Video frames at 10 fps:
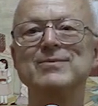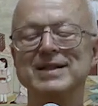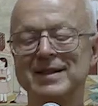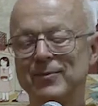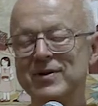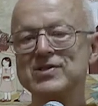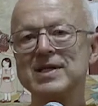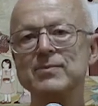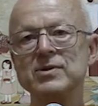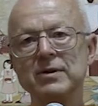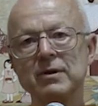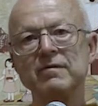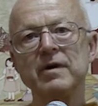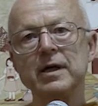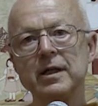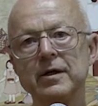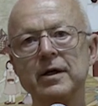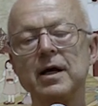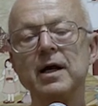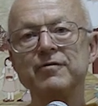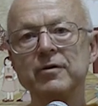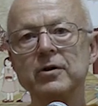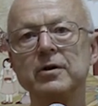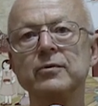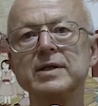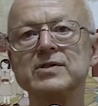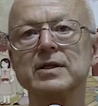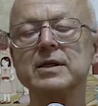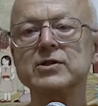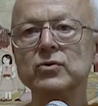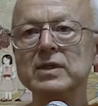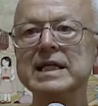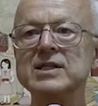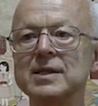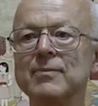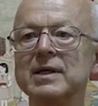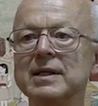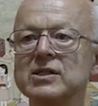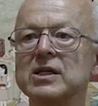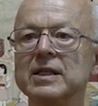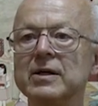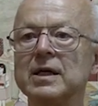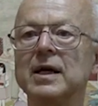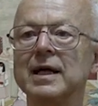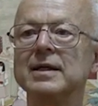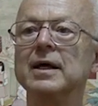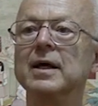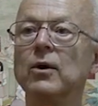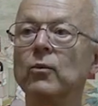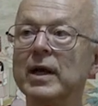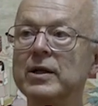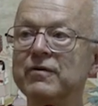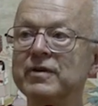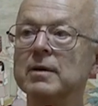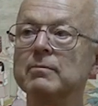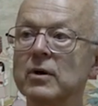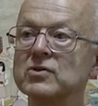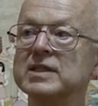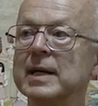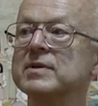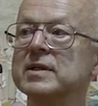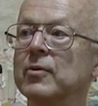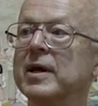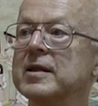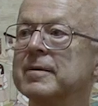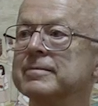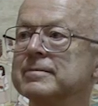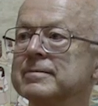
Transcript: But the precepts are very clear cut for a good reason, because you need something that's clear cut when you feel most tempted, break them.